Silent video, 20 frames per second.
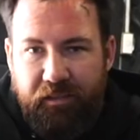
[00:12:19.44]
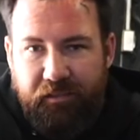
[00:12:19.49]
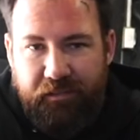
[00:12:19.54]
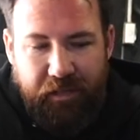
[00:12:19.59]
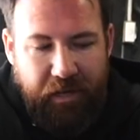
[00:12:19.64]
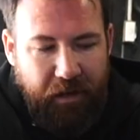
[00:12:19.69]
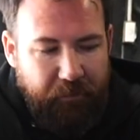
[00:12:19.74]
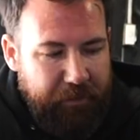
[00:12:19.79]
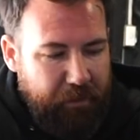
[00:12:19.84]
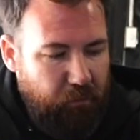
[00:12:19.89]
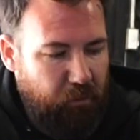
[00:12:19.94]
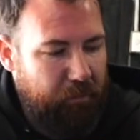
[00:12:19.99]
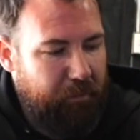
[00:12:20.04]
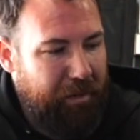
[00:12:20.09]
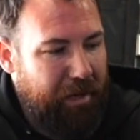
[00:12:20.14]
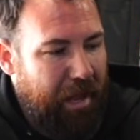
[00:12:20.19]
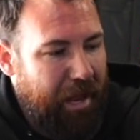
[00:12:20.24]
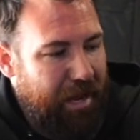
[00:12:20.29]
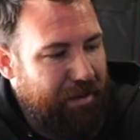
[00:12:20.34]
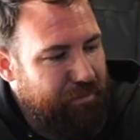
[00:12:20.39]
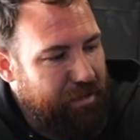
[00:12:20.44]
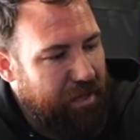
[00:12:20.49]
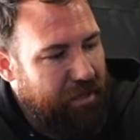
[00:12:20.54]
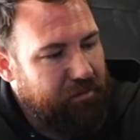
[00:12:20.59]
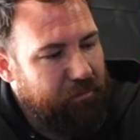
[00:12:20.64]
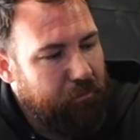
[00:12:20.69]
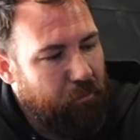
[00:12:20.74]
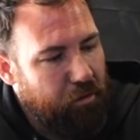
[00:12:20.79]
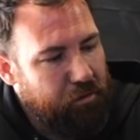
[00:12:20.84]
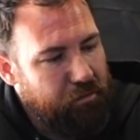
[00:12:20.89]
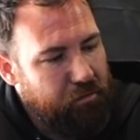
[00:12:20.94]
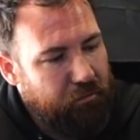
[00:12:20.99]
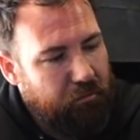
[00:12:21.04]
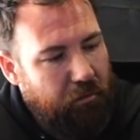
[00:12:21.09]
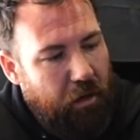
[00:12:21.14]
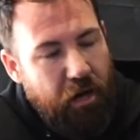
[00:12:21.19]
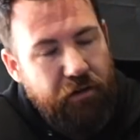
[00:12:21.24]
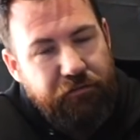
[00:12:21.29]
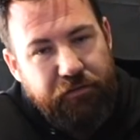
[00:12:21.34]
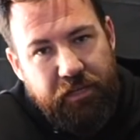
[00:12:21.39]
setup, there would have been an ABS module
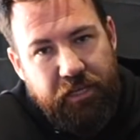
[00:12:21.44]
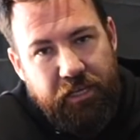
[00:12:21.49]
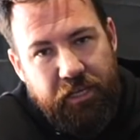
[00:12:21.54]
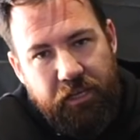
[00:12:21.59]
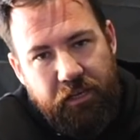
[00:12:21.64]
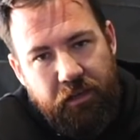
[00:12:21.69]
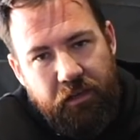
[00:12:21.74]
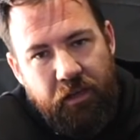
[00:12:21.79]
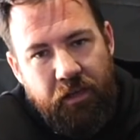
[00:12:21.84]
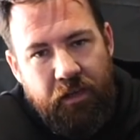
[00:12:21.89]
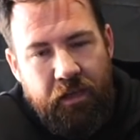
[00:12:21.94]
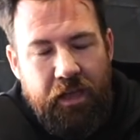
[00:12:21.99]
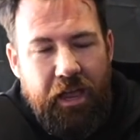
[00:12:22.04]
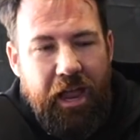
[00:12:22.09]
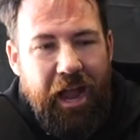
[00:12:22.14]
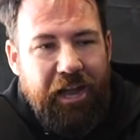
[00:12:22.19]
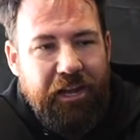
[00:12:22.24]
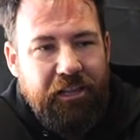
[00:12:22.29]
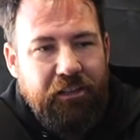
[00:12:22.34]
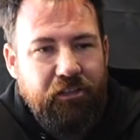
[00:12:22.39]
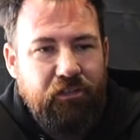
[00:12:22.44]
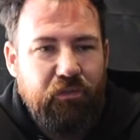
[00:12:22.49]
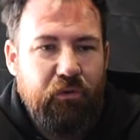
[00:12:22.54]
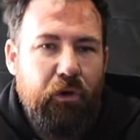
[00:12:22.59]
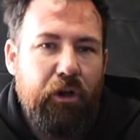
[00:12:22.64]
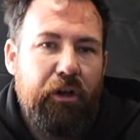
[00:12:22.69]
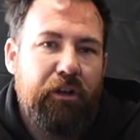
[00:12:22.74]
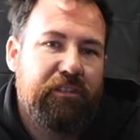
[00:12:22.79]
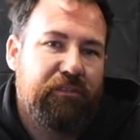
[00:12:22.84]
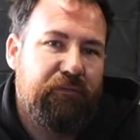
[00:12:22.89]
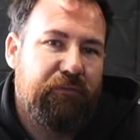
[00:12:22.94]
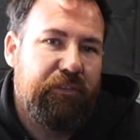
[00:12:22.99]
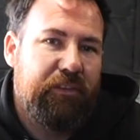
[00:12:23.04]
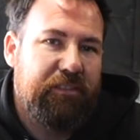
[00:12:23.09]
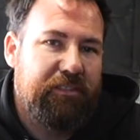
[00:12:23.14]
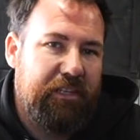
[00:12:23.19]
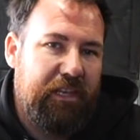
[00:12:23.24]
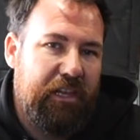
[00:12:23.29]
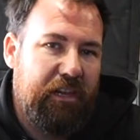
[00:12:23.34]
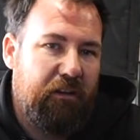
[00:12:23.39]
over here, and in the Toyotas of
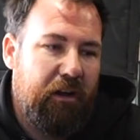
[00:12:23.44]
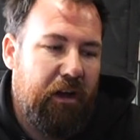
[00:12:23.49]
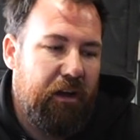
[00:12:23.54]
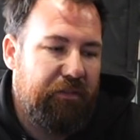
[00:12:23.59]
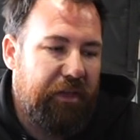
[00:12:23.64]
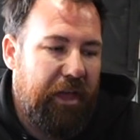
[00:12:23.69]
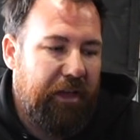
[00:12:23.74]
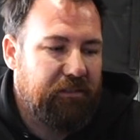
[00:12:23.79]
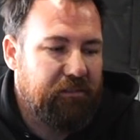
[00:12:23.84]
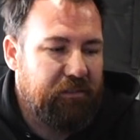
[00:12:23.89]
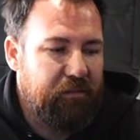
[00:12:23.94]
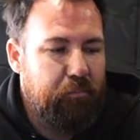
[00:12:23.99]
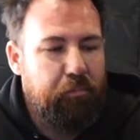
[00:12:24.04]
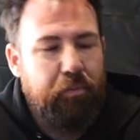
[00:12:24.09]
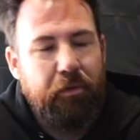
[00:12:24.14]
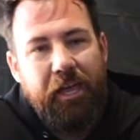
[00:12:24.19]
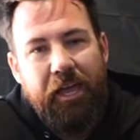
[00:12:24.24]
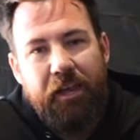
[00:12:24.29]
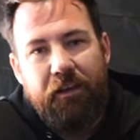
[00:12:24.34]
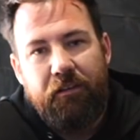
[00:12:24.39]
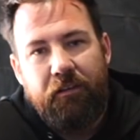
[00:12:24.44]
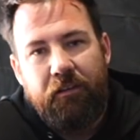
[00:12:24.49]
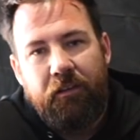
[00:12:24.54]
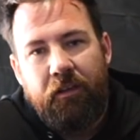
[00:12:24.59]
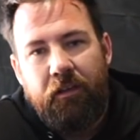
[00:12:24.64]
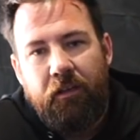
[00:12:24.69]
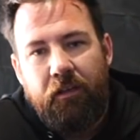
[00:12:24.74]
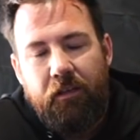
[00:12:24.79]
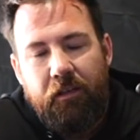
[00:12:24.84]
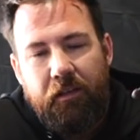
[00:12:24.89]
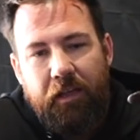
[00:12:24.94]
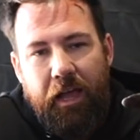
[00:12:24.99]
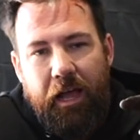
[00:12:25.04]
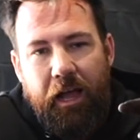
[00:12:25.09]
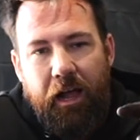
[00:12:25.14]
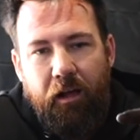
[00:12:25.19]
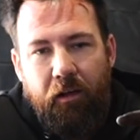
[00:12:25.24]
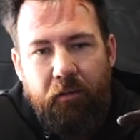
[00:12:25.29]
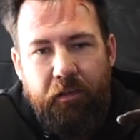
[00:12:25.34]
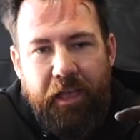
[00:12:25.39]
this era, they actually bled
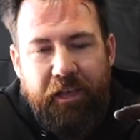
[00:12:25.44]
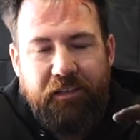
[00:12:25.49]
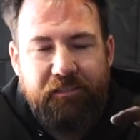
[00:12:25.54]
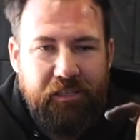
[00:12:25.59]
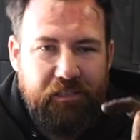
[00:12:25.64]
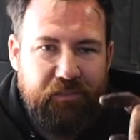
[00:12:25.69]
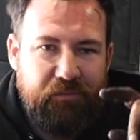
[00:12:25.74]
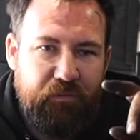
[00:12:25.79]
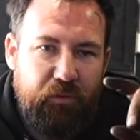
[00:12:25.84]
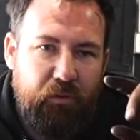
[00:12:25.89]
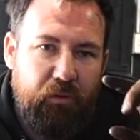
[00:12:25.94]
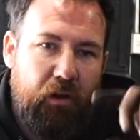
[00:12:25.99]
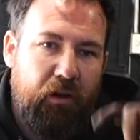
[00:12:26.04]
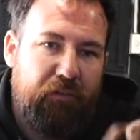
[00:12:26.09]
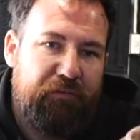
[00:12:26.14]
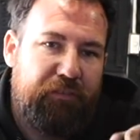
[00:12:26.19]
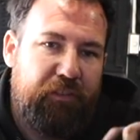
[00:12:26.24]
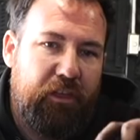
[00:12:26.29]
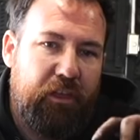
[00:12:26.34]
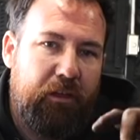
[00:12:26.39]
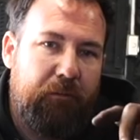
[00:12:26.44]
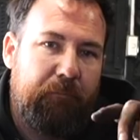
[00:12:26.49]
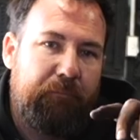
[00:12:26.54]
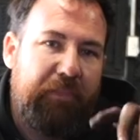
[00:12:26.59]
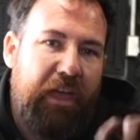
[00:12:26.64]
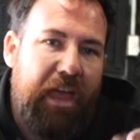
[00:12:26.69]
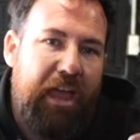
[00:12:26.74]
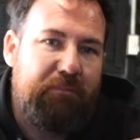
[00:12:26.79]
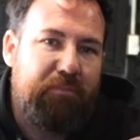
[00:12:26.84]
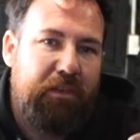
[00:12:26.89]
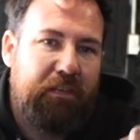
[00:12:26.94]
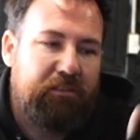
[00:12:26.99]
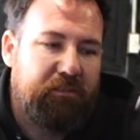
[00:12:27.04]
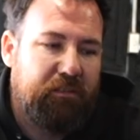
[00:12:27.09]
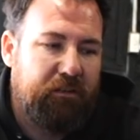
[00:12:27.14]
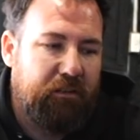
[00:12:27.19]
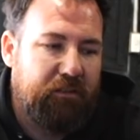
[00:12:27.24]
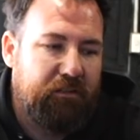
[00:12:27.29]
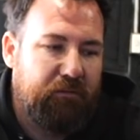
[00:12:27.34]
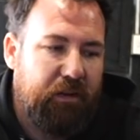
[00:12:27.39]
excess fluid off the ABS
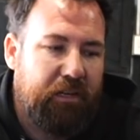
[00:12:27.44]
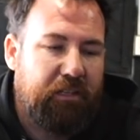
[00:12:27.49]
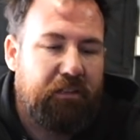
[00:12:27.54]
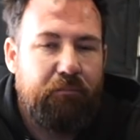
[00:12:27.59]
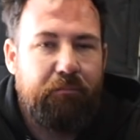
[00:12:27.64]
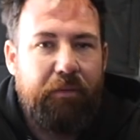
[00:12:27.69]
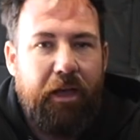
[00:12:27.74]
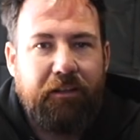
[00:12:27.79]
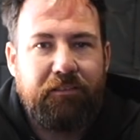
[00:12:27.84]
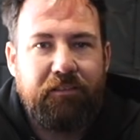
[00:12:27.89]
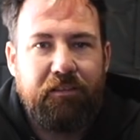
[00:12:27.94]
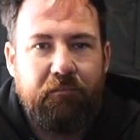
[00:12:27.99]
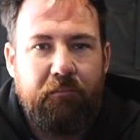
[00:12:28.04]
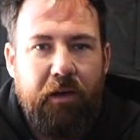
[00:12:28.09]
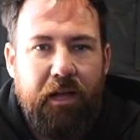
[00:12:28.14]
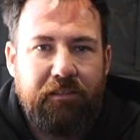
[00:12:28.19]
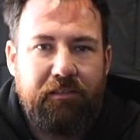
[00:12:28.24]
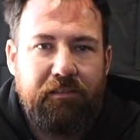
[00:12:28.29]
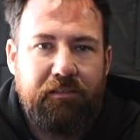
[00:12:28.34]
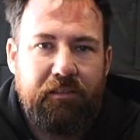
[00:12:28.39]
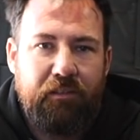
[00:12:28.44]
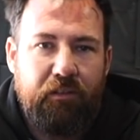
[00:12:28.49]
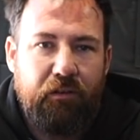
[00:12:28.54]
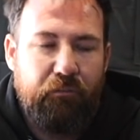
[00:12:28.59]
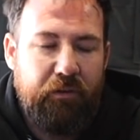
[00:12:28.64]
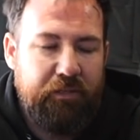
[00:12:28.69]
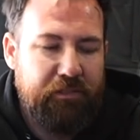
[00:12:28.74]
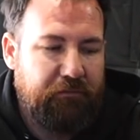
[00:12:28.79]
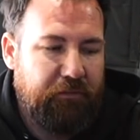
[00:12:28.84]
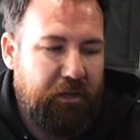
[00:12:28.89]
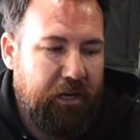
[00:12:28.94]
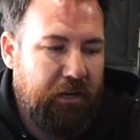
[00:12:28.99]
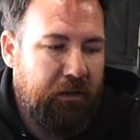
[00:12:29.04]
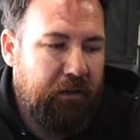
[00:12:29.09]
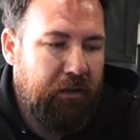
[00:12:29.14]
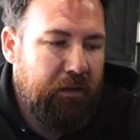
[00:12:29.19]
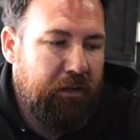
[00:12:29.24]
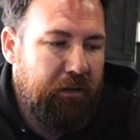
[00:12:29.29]
unit directly back to the master cylinder reservoir.